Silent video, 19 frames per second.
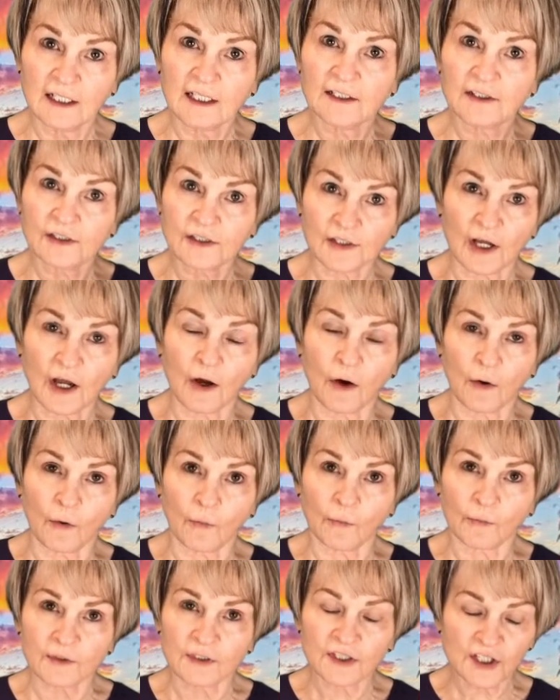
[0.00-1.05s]
So
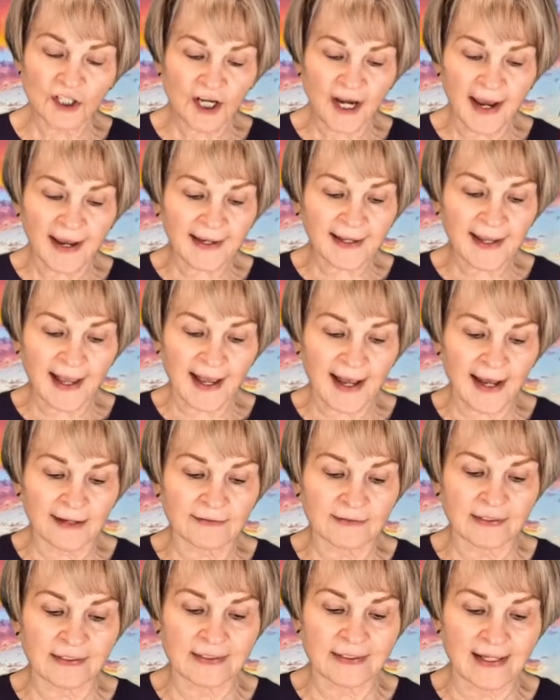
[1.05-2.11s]
check
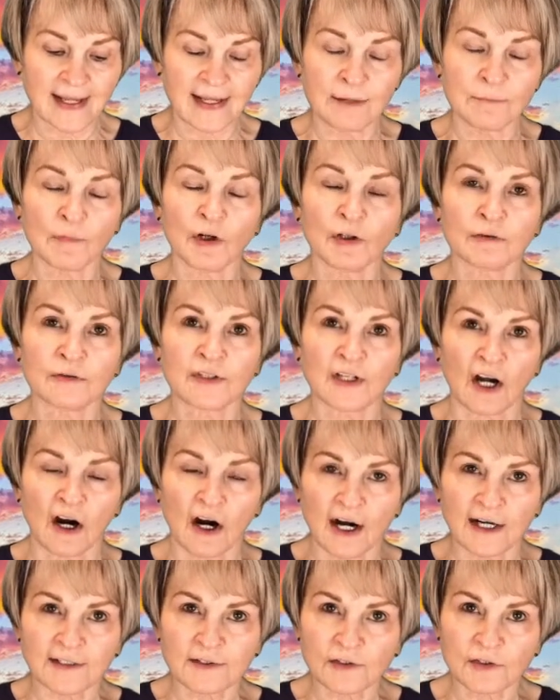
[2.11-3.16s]
out Demo's
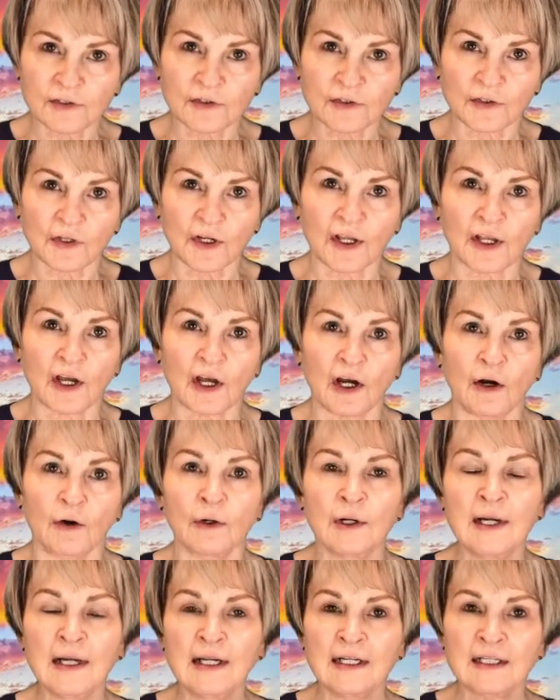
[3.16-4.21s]
Art Studio,
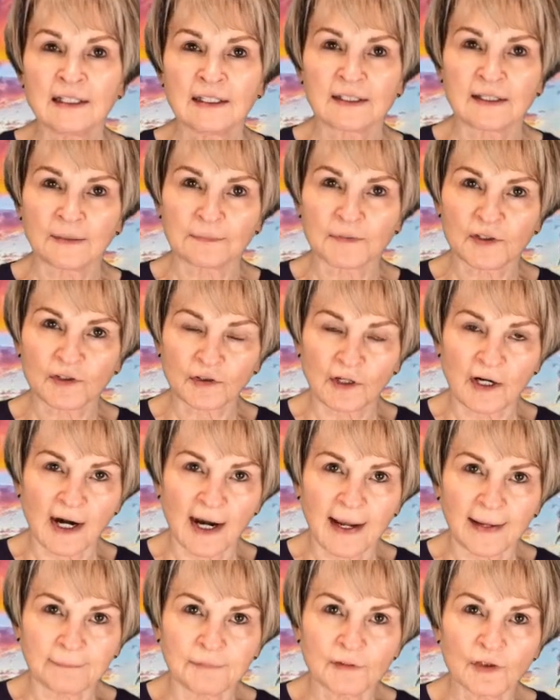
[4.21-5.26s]

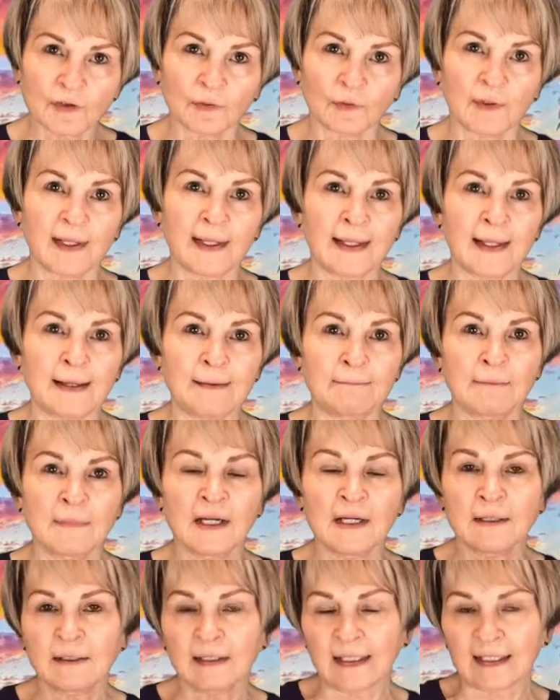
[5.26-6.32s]
subscribe to him,
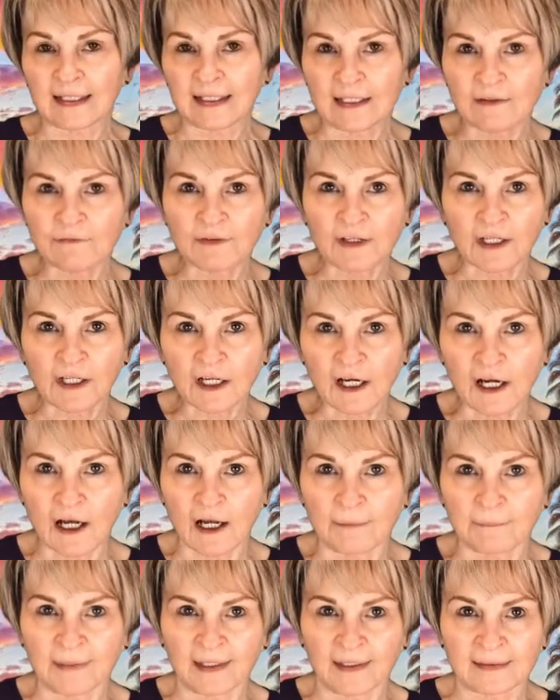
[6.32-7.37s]
leave a
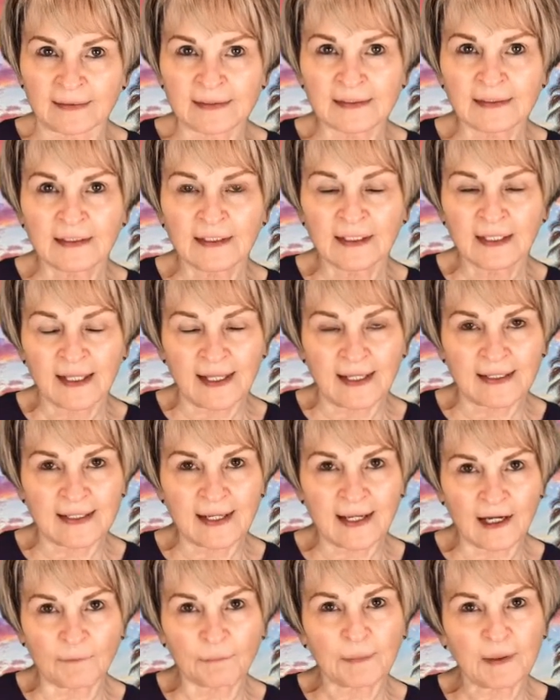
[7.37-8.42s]
comment, and
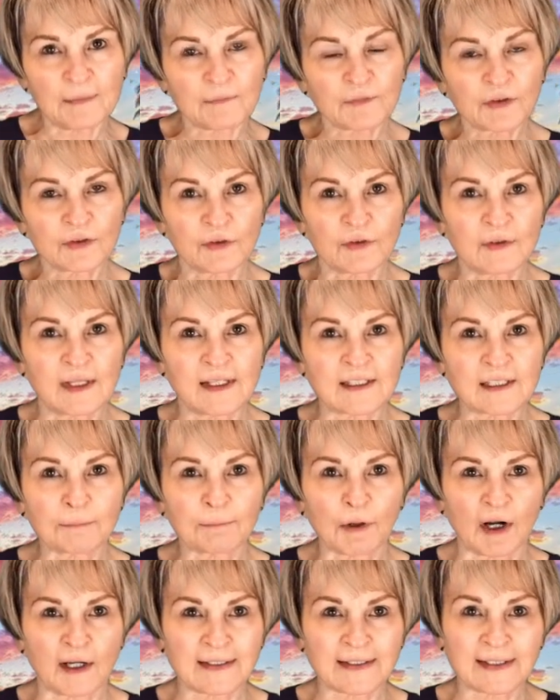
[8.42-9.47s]
help him through this
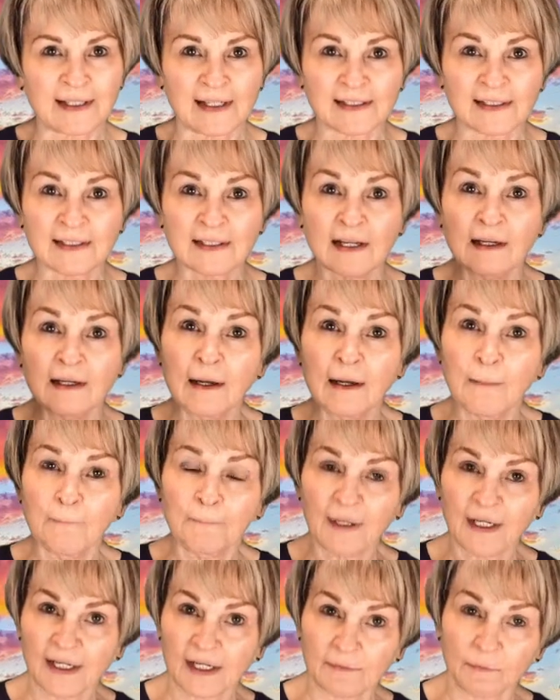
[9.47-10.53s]
process,
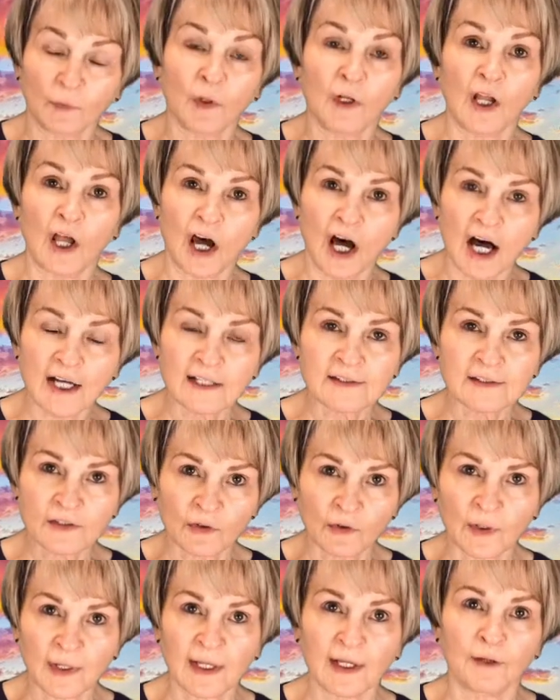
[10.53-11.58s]
but it will
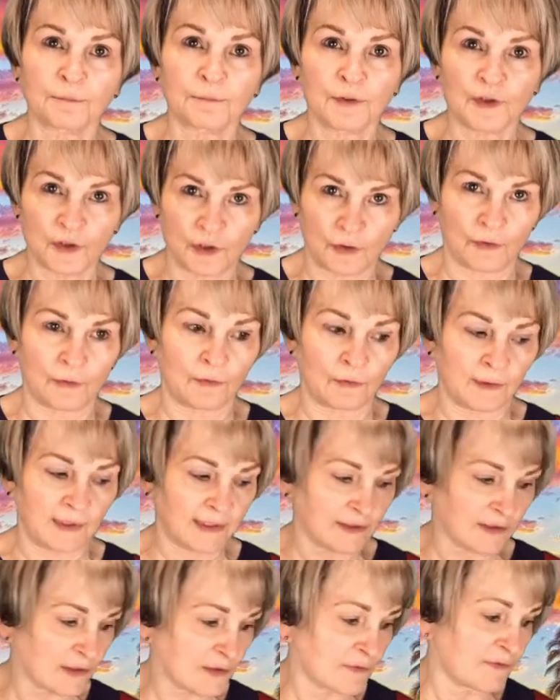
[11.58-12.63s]
also help you.
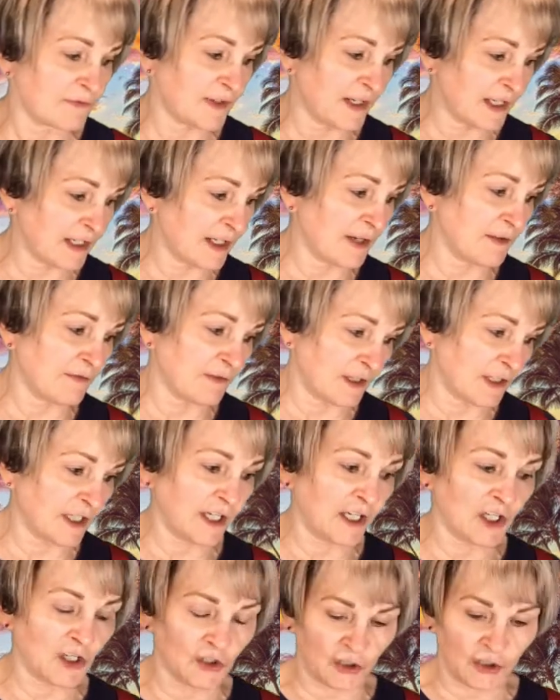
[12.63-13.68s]
It's very, very
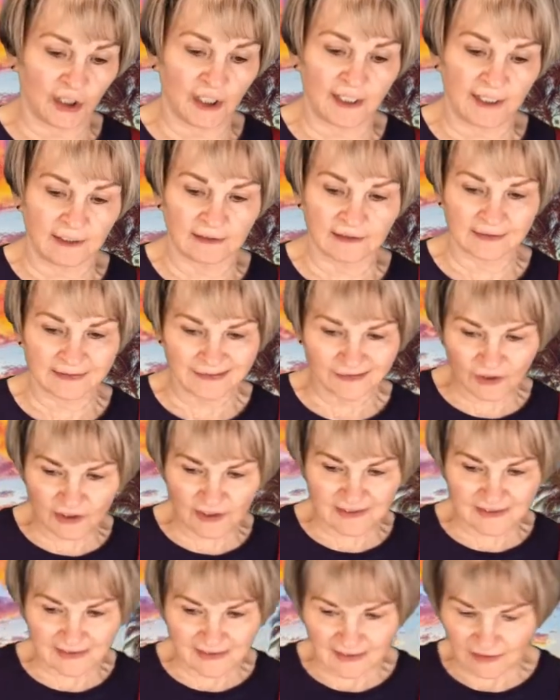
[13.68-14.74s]
good.
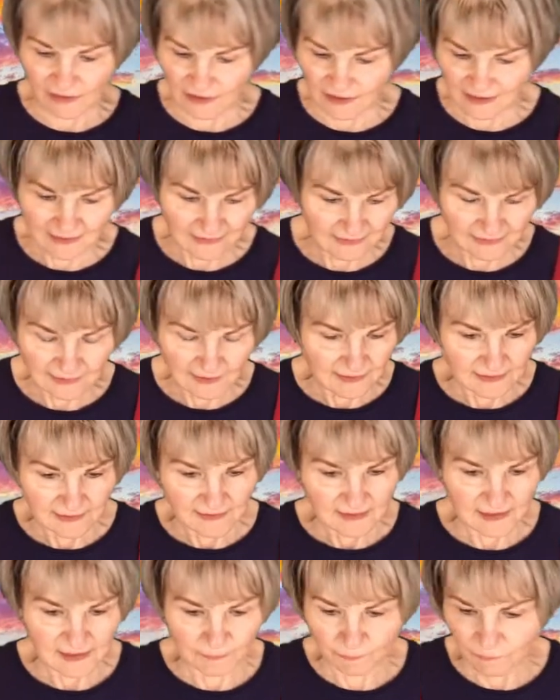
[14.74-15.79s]

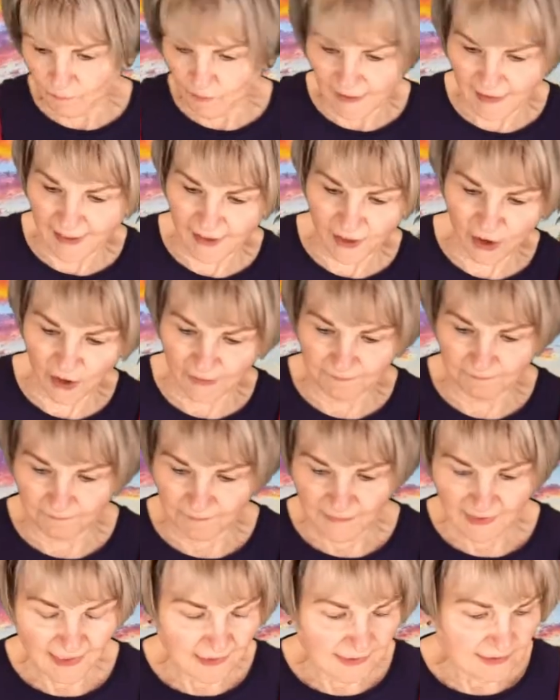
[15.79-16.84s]
It's really good.
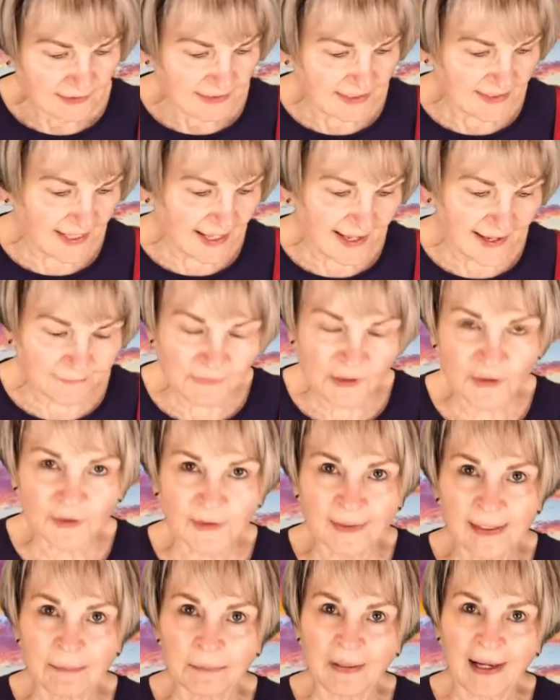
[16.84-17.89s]
Today I'm
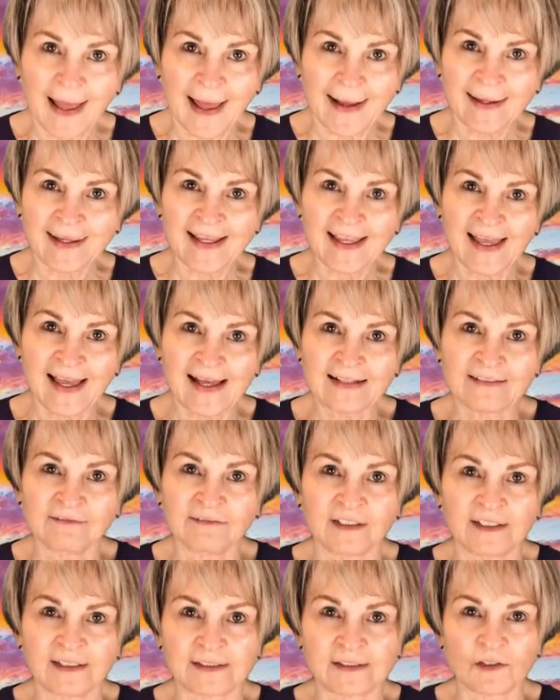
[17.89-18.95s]
doing a black
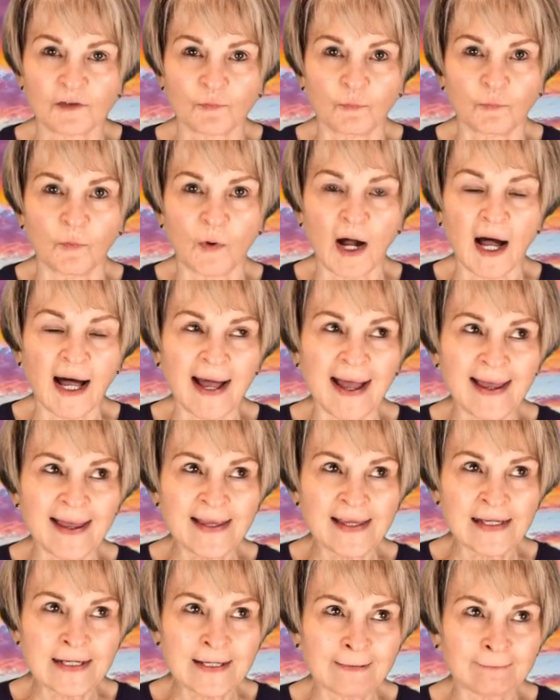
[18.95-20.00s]
canvas. Why?